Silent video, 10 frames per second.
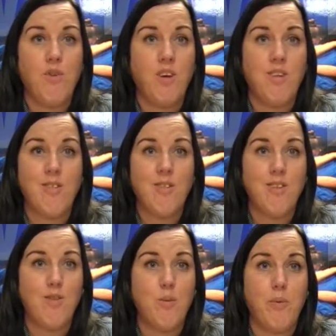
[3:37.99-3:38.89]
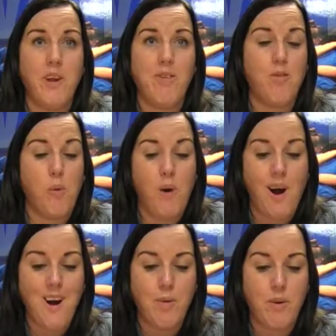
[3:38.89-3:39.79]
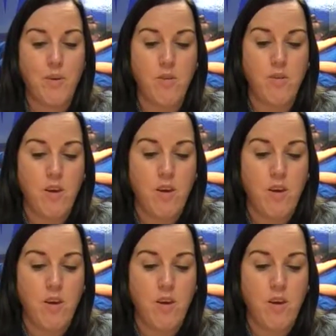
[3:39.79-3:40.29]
she hustled and she played so hard because